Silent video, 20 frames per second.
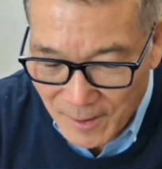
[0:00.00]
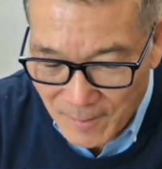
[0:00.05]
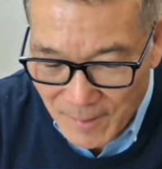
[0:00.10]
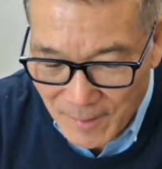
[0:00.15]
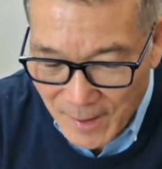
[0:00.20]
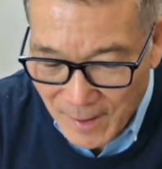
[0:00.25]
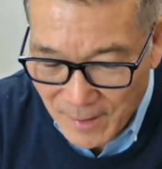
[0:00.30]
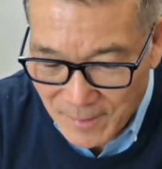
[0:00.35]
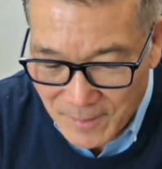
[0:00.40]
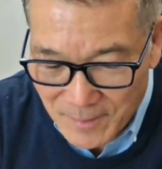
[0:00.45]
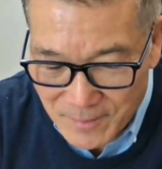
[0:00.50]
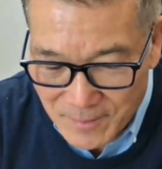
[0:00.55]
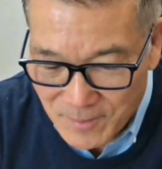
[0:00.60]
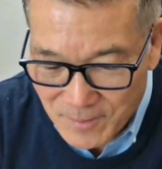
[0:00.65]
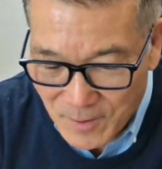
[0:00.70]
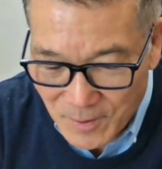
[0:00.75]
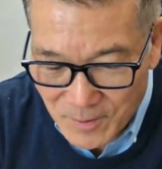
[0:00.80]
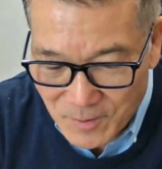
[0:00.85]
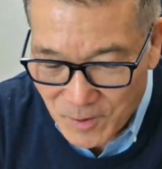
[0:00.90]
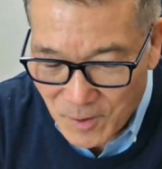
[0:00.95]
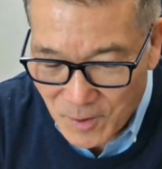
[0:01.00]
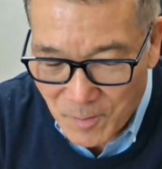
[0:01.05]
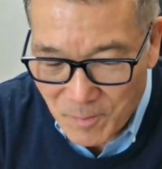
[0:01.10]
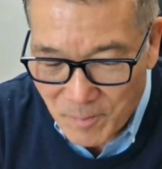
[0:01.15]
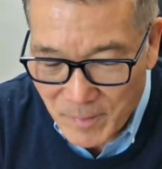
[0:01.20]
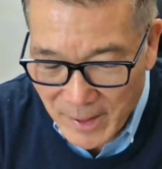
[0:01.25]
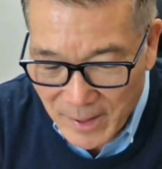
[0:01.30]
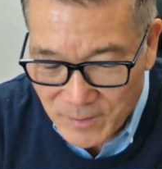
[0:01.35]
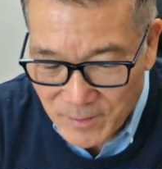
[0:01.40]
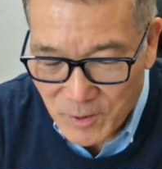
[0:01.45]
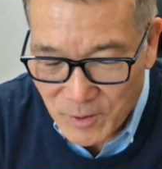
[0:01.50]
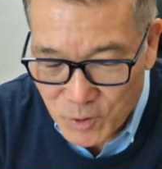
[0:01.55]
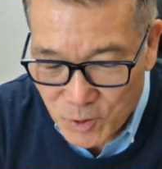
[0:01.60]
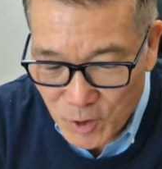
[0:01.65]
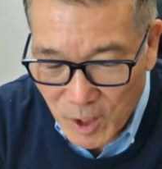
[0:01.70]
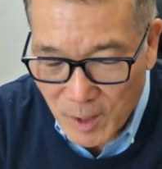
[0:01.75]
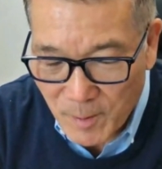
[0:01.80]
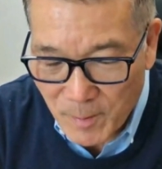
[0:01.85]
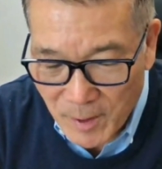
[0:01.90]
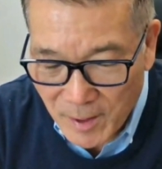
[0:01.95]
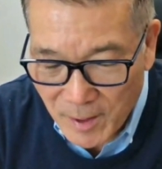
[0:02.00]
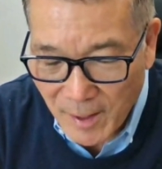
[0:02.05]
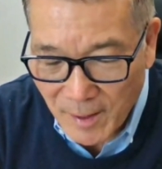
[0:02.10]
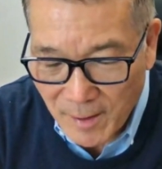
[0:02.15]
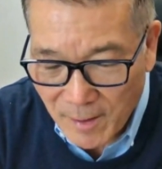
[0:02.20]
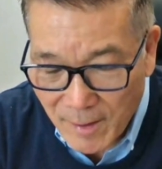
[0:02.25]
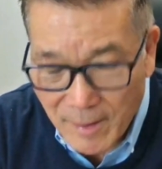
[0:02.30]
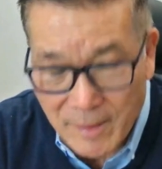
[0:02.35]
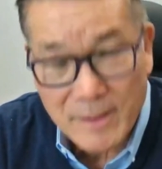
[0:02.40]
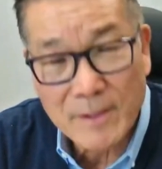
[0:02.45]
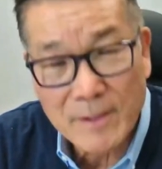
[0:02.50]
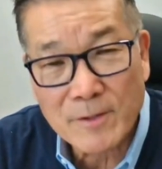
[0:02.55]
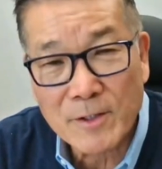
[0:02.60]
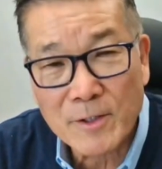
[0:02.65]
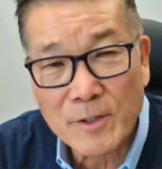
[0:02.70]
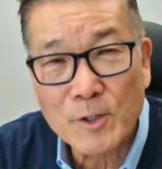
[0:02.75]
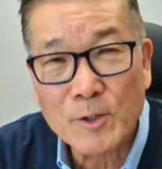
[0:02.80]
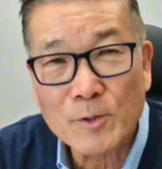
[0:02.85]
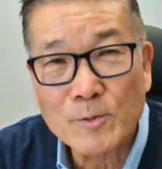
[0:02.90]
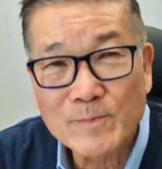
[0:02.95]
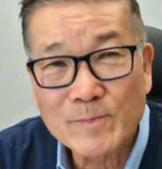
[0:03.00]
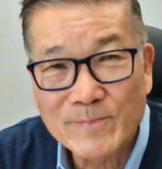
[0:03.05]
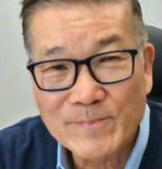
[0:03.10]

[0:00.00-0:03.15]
at this just amazing job at aiEDU.